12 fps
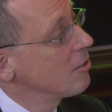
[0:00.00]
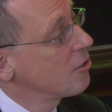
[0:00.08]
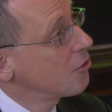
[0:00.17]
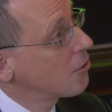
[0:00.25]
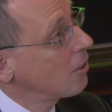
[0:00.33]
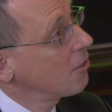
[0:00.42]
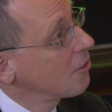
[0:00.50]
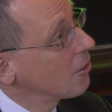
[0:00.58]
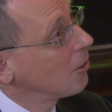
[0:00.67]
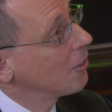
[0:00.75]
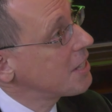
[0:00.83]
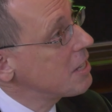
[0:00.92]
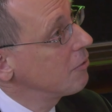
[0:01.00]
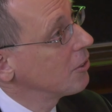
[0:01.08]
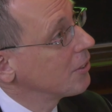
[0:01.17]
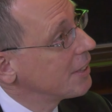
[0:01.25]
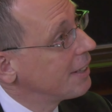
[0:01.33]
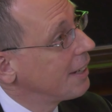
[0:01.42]
structural
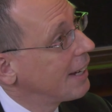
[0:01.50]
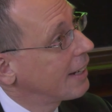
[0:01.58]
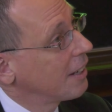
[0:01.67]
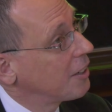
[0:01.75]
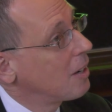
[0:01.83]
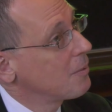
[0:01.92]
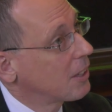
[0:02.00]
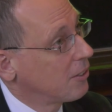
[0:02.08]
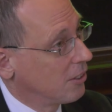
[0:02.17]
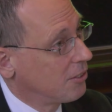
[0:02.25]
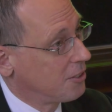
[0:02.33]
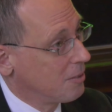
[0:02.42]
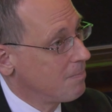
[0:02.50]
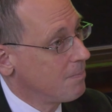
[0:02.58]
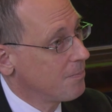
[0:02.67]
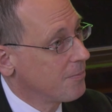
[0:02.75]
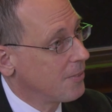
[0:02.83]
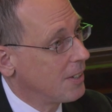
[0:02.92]
evil in an economic system,
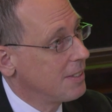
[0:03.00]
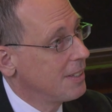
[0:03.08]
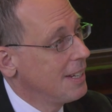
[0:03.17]
right,